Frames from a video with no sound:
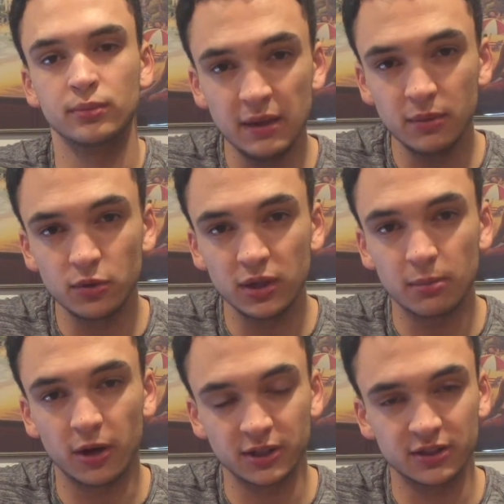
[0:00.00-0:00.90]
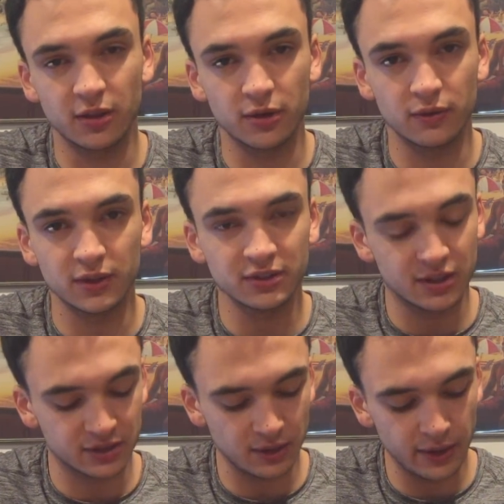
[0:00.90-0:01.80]
In between the parts of the 3rd verse,
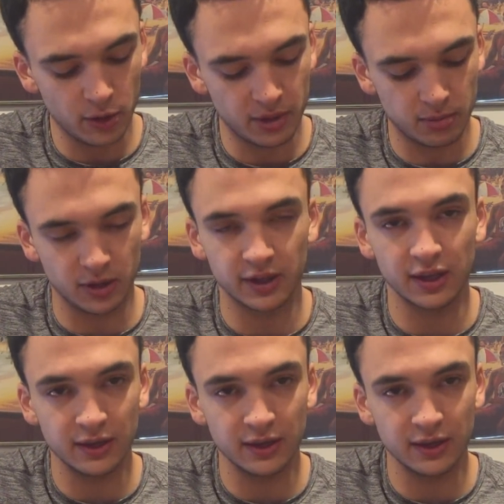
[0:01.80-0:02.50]
there's a little bit of plucking.